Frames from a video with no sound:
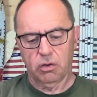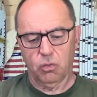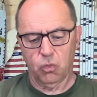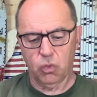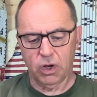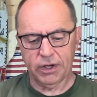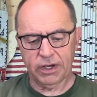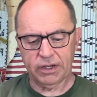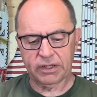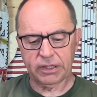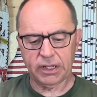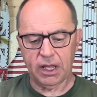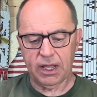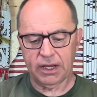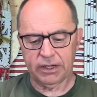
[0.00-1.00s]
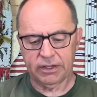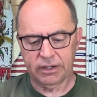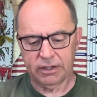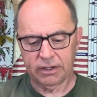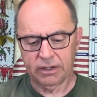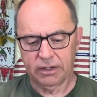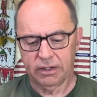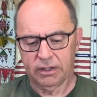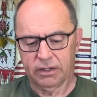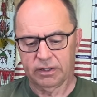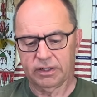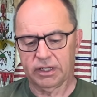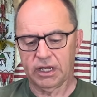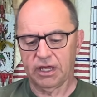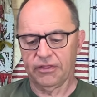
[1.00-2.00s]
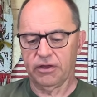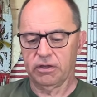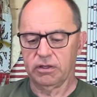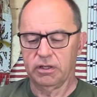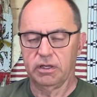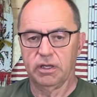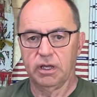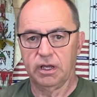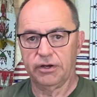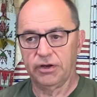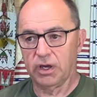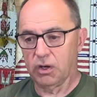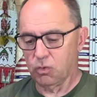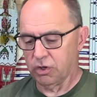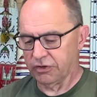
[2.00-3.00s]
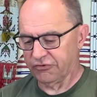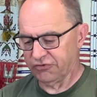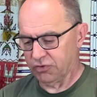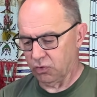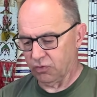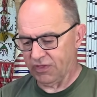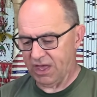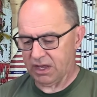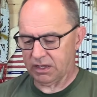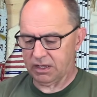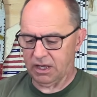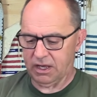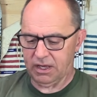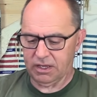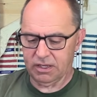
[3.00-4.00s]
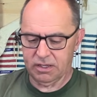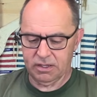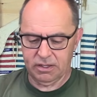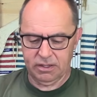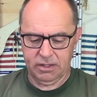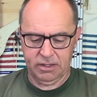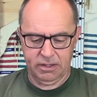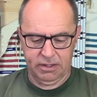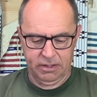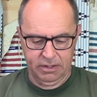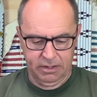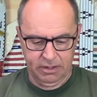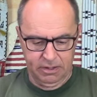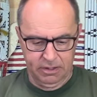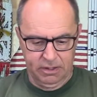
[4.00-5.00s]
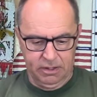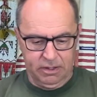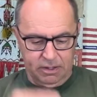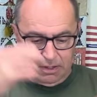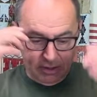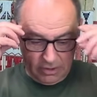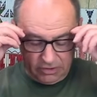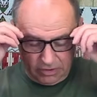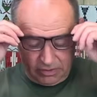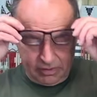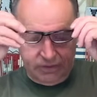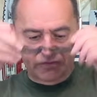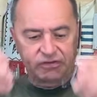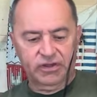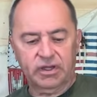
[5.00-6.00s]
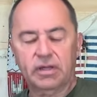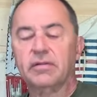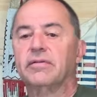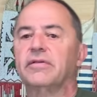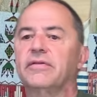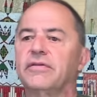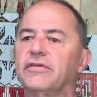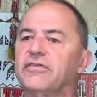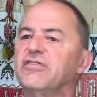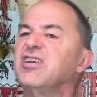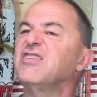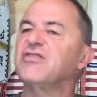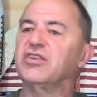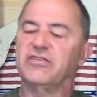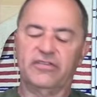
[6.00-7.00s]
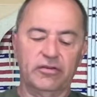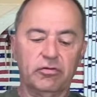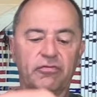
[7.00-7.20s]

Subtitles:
one side together, and now I want to sew that guy. See, let's see if it still